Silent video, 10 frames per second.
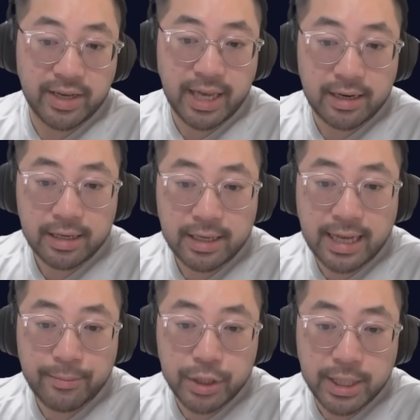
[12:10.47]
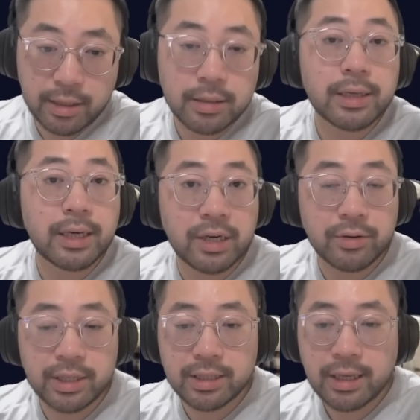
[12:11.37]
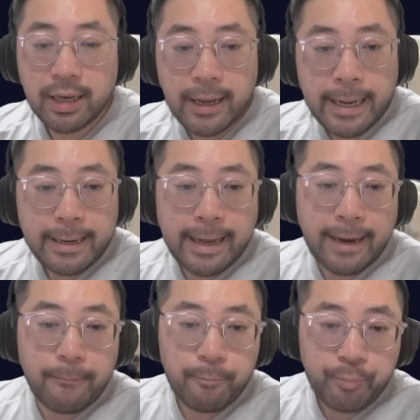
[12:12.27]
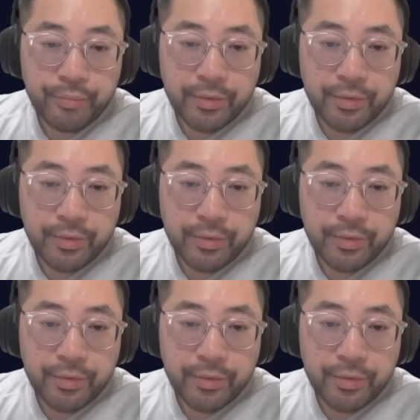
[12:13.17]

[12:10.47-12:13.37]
Again, damage dealt increased. Now,